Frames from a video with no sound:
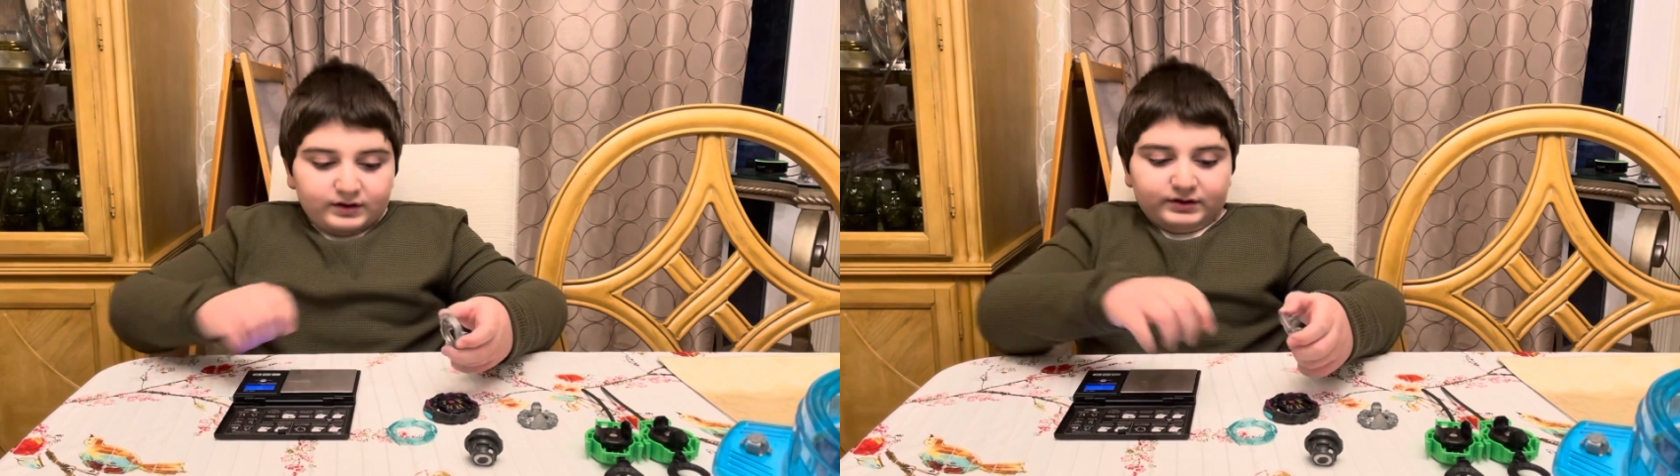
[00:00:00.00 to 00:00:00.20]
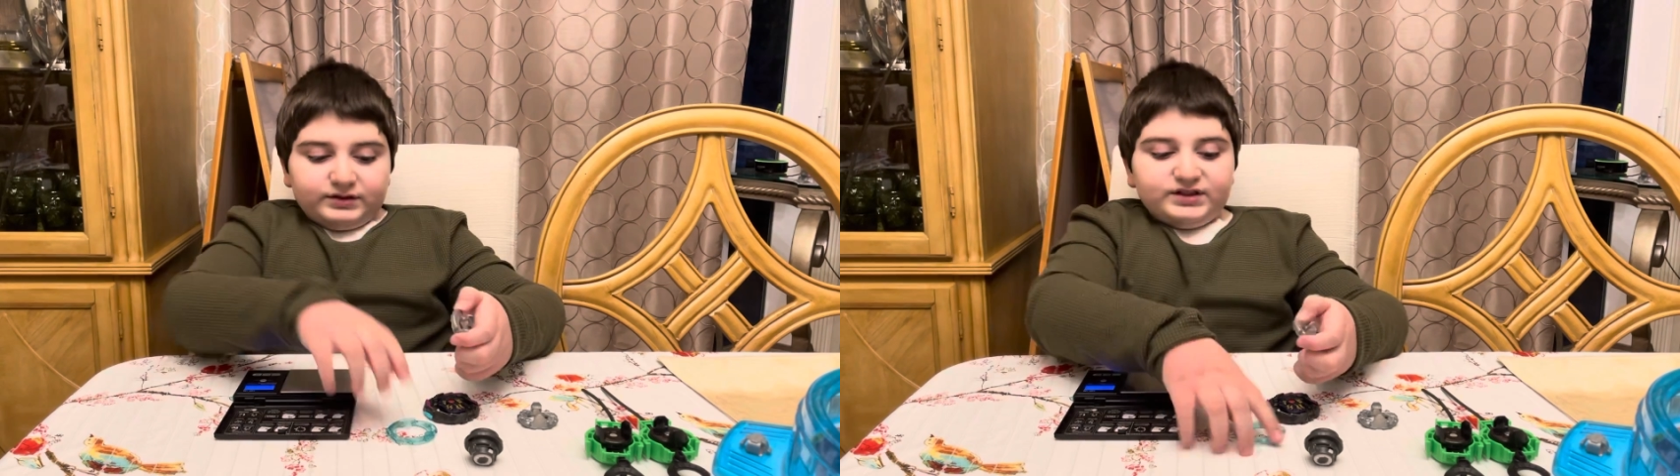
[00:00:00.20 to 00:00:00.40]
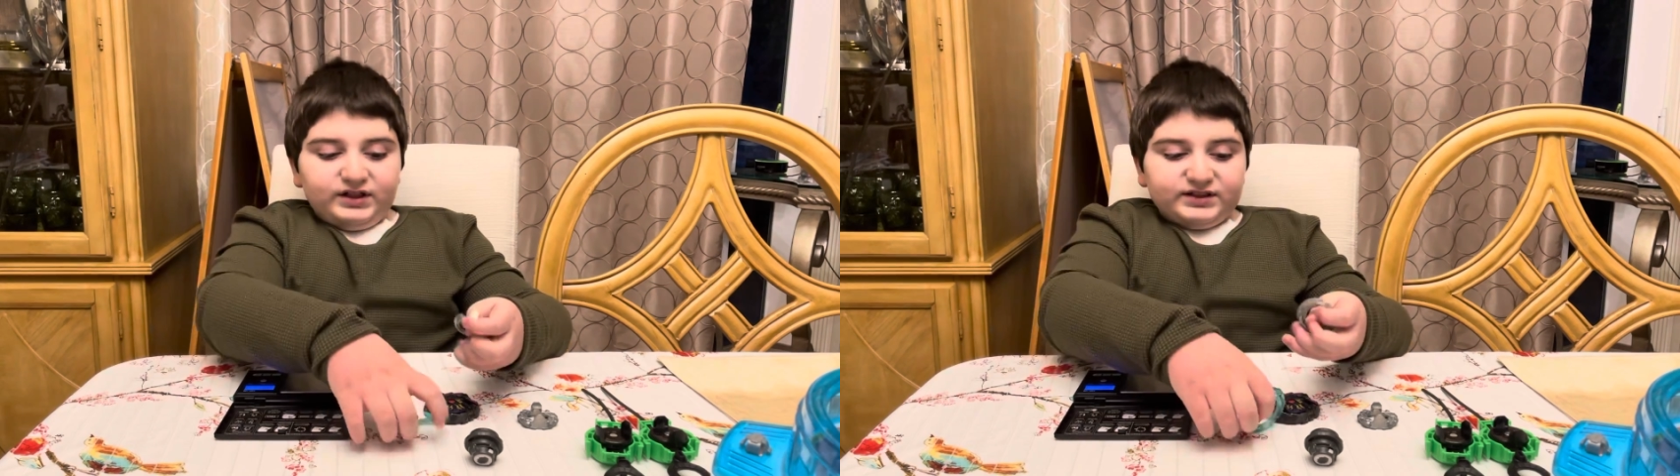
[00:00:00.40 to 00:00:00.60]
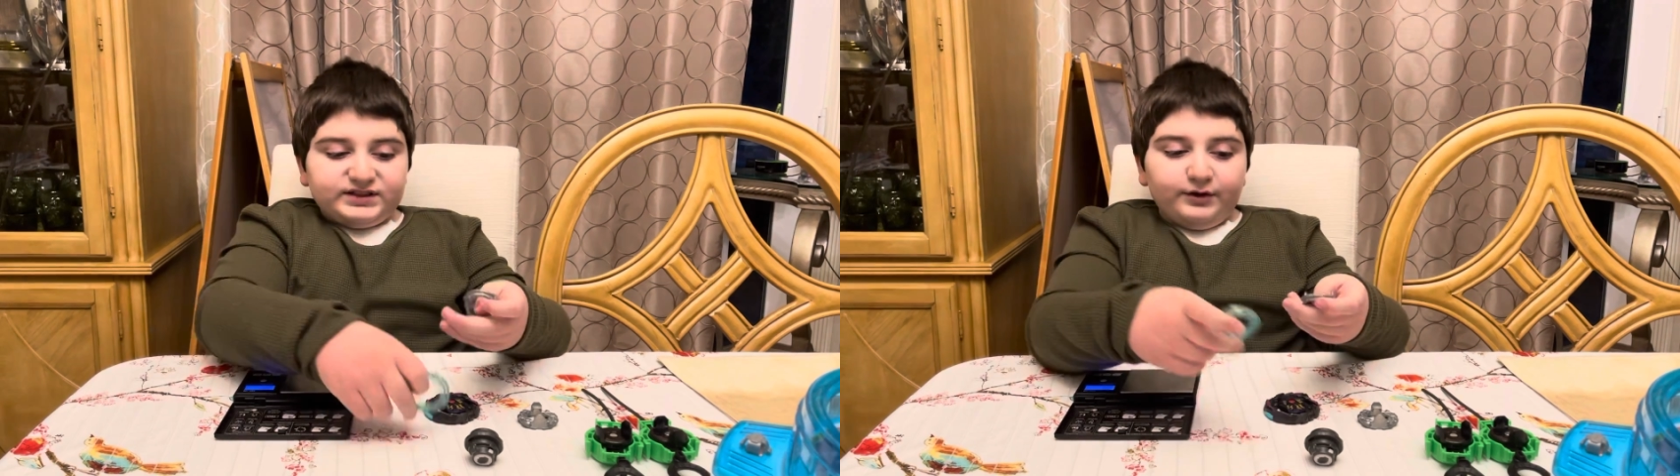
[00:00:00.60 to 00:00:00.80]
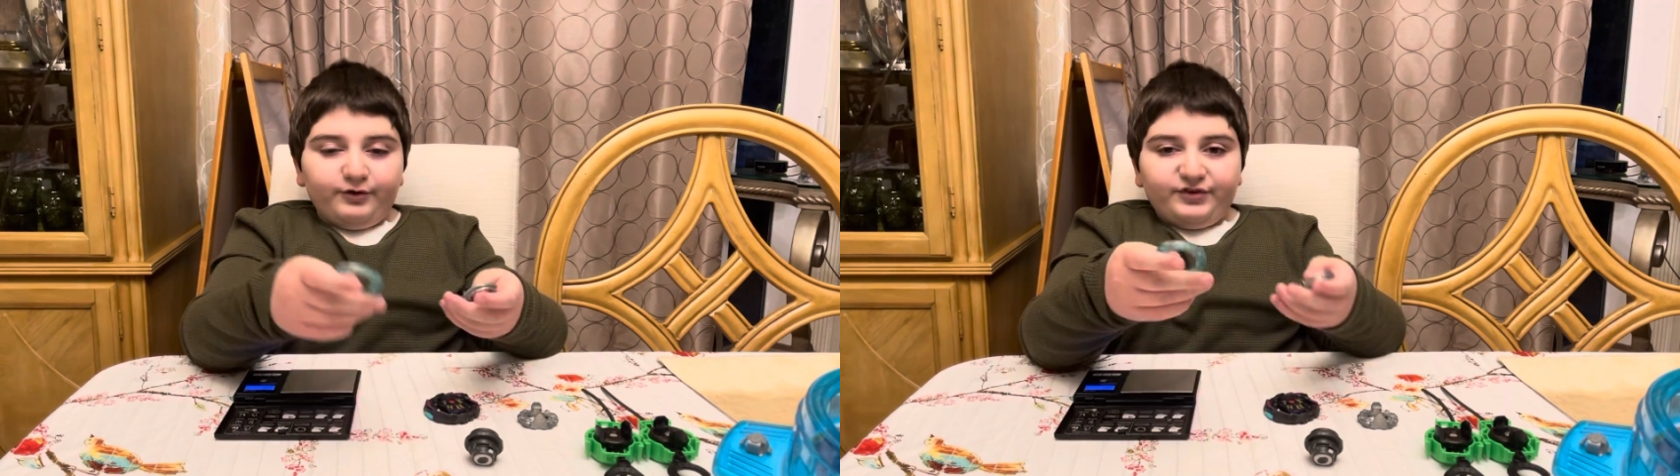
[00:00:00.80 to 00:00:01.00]
So let's
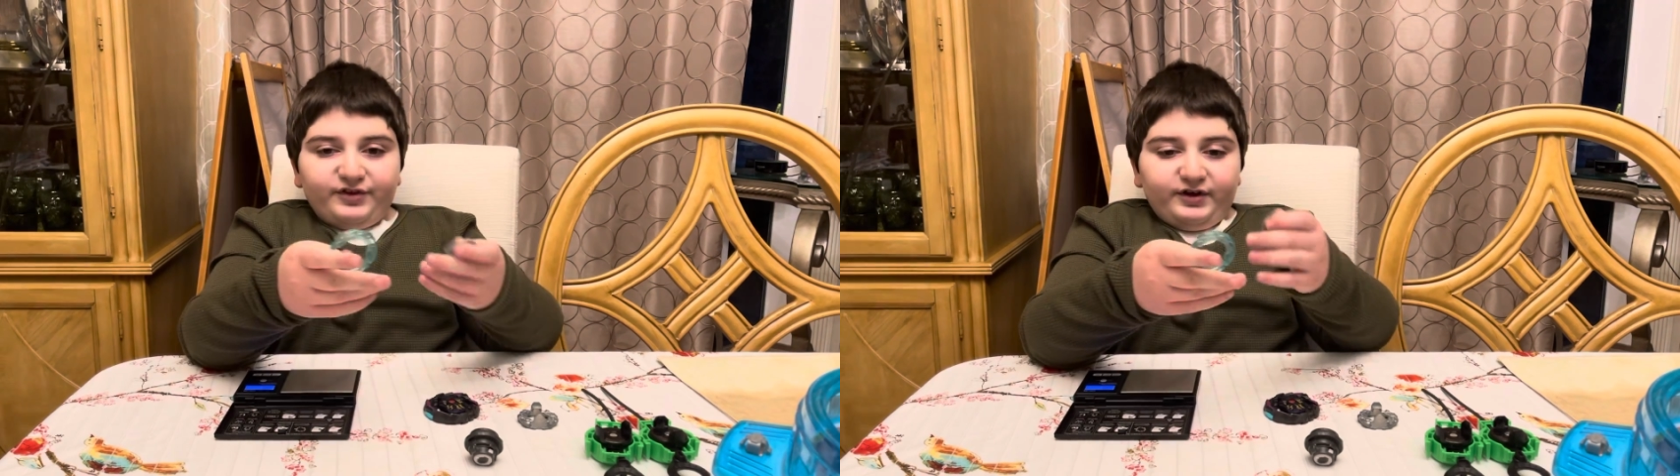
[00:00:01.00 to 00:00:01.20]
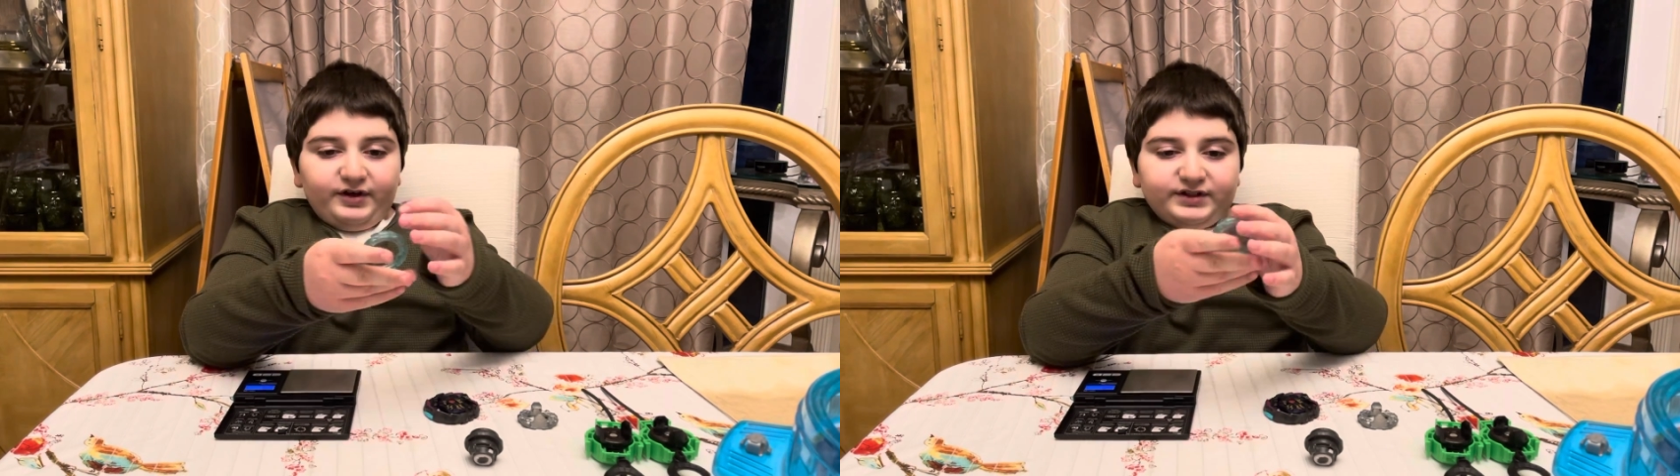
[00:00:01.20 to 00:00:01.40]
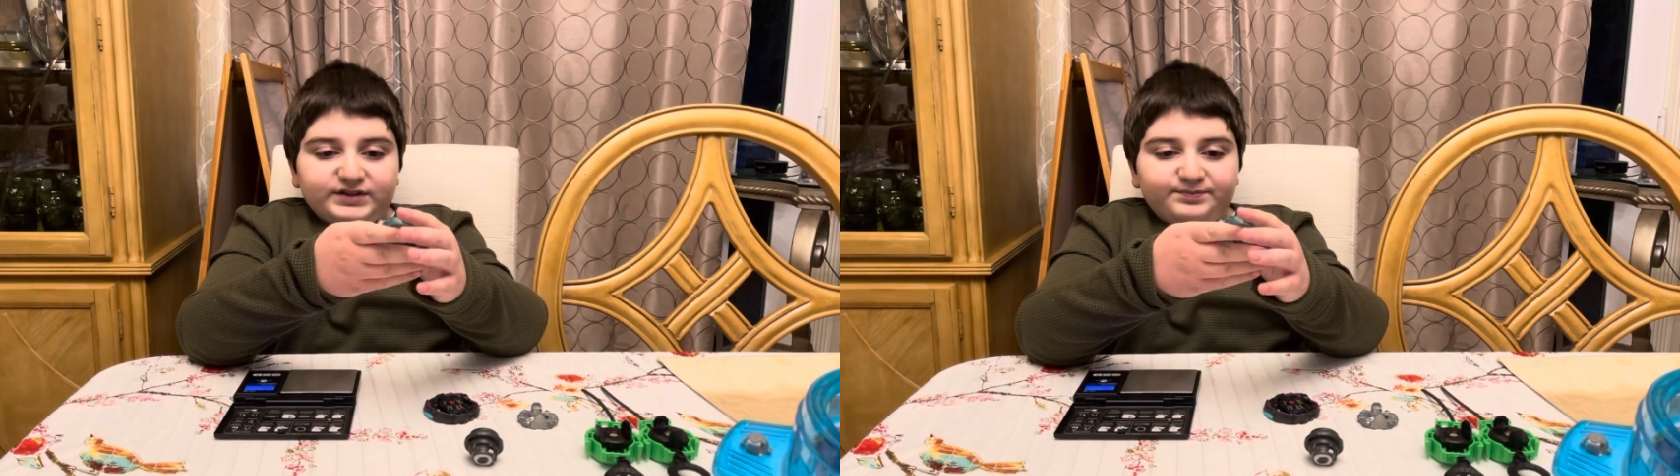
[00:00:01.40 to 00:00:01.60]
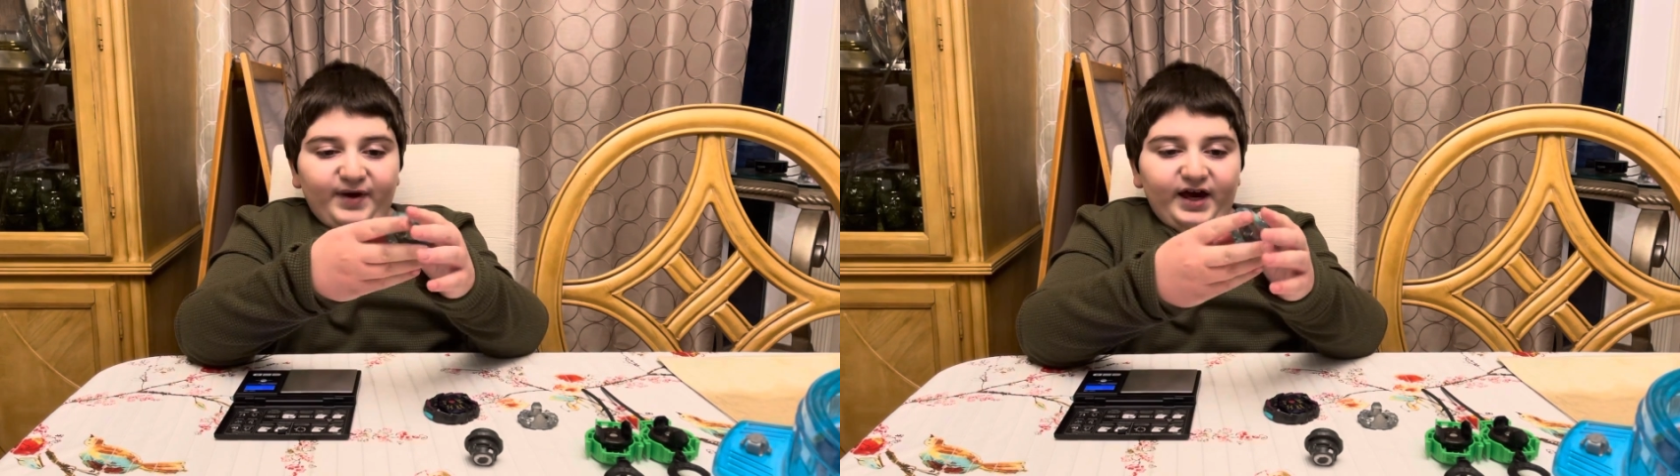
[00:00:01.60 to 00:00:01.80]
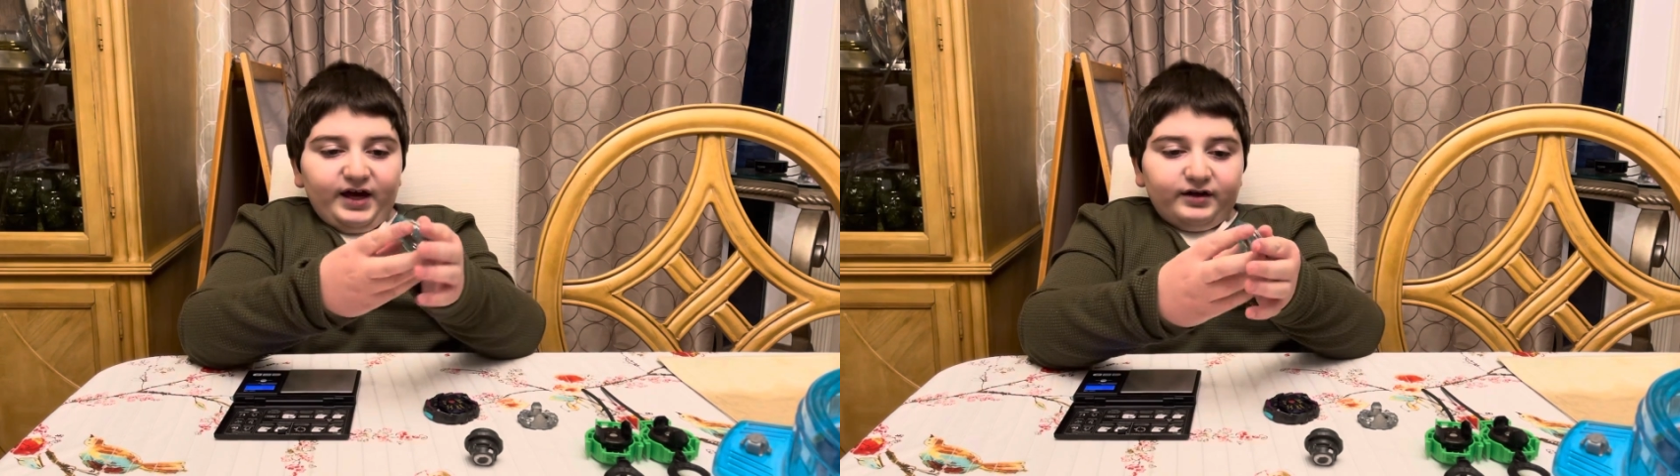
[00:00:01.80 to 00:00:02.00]
see with
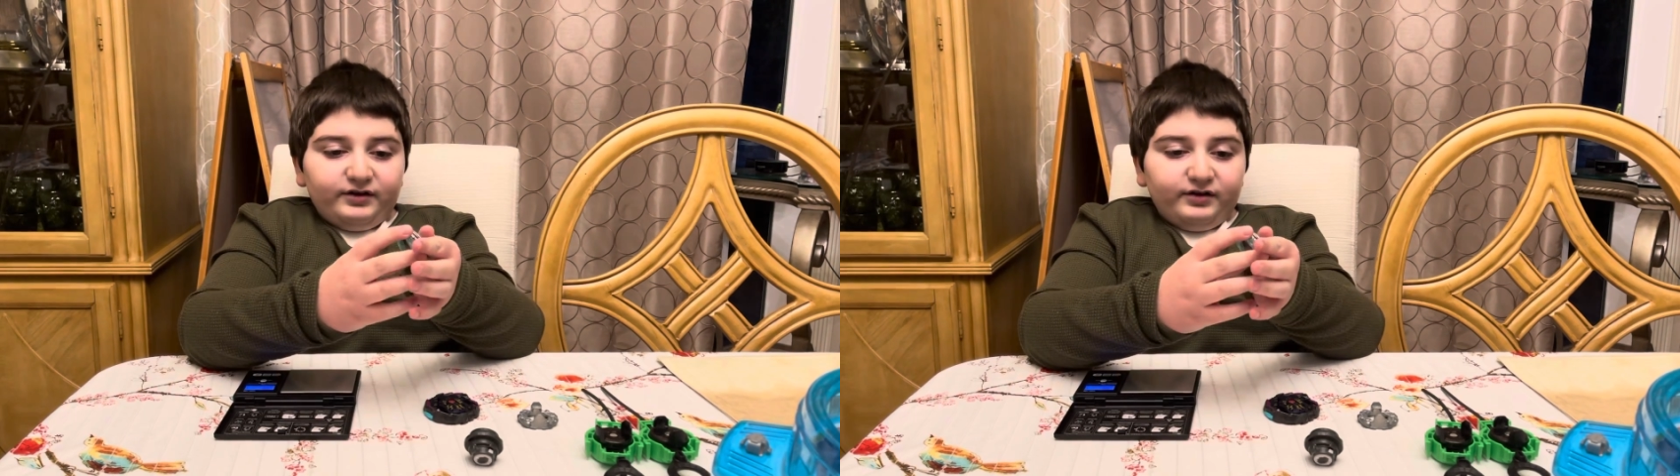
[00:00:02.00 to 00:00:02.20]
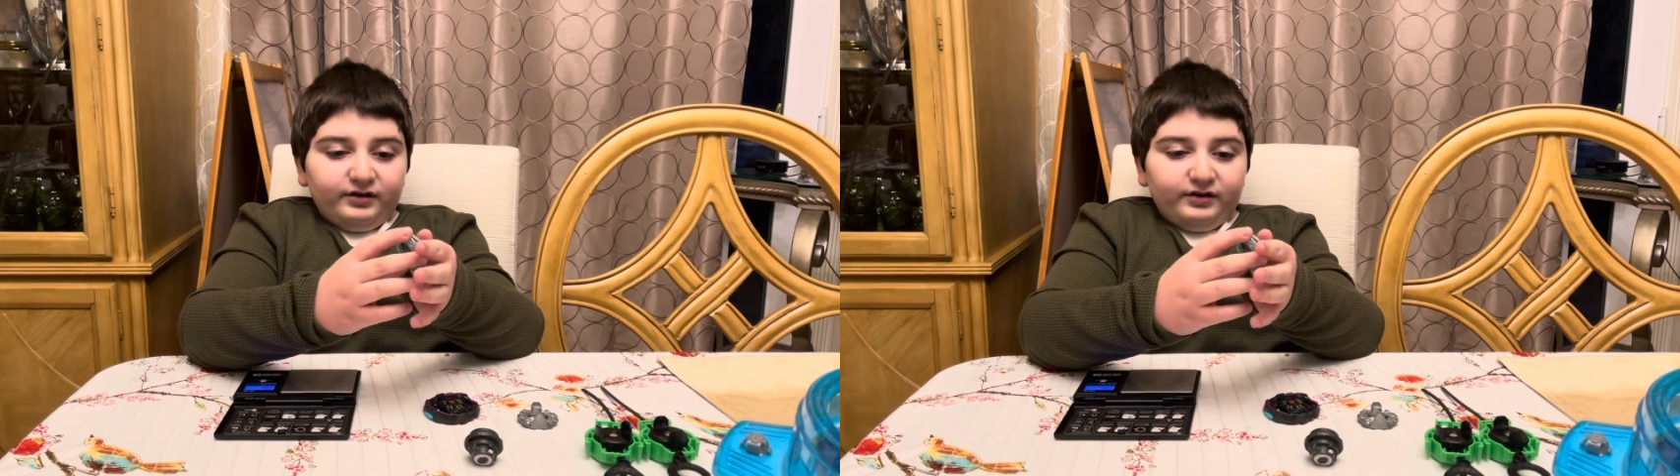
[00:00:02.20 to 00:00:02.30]
expand.